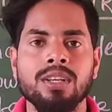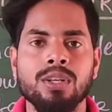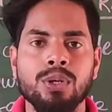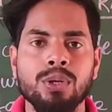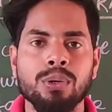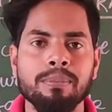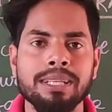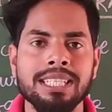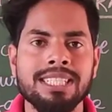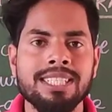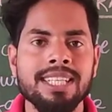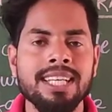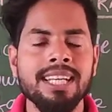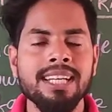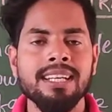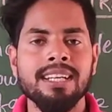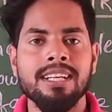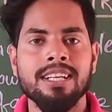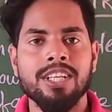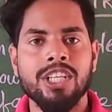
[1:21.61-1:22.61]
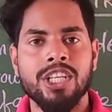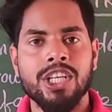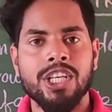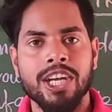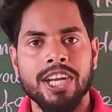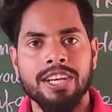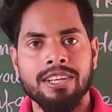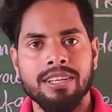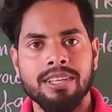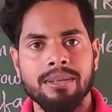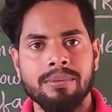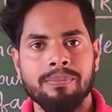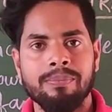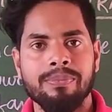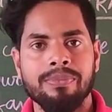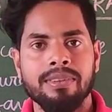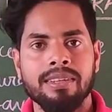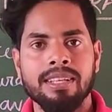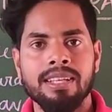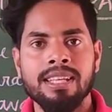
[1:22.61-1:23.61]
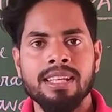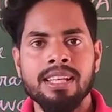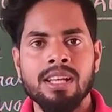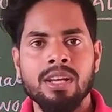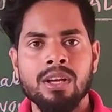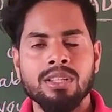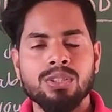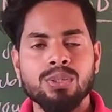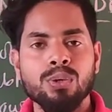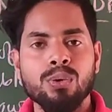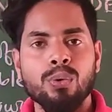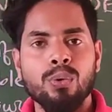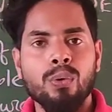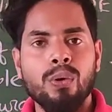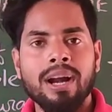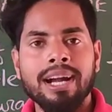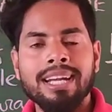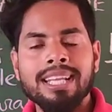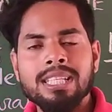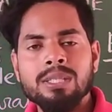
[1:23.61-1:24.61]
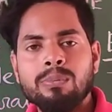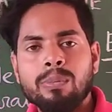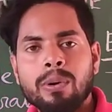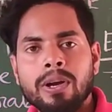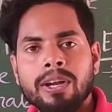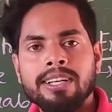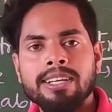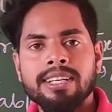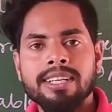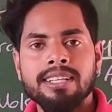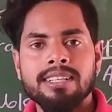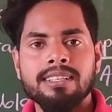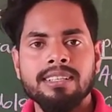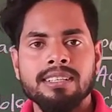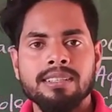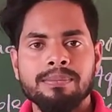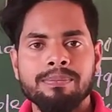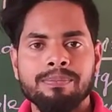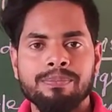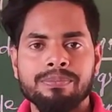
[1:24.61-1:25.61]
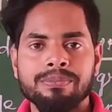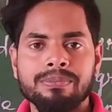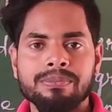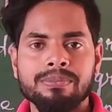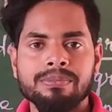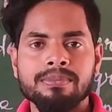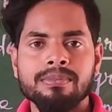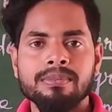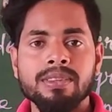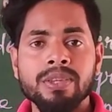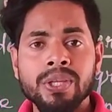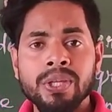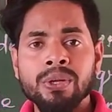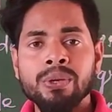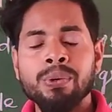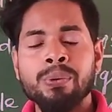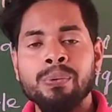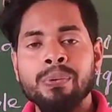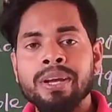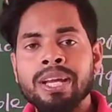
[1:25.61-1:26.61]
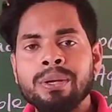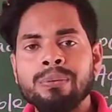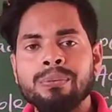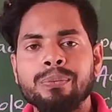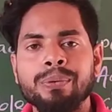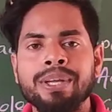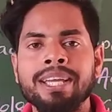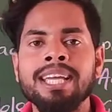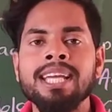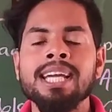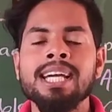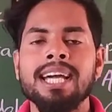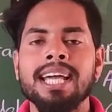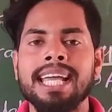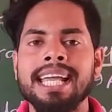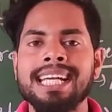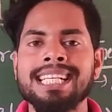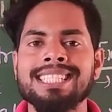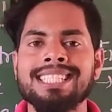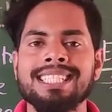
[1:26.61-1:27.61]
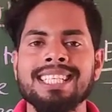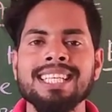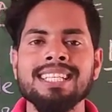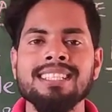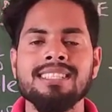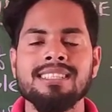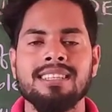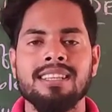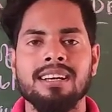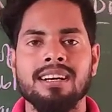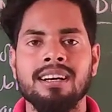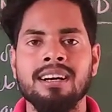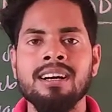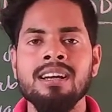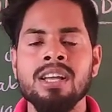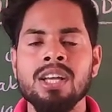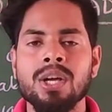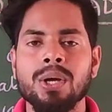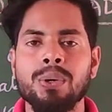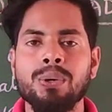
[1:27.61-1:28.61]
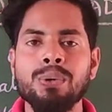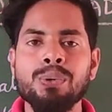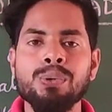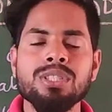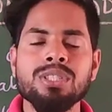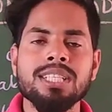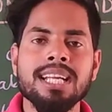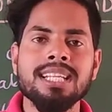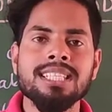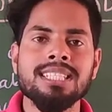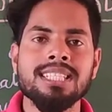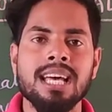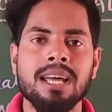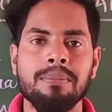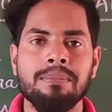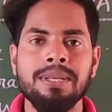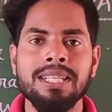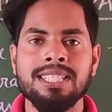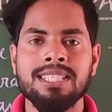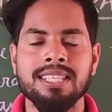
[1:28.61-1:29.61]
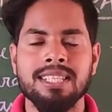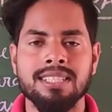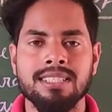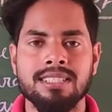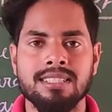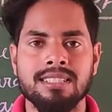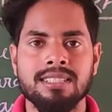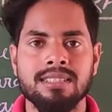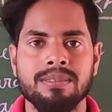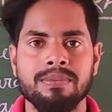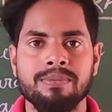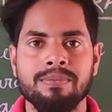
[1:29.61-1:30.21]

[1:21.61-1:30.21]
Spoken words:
domestic trade. So what is foreign trade? When we exchange the goods and services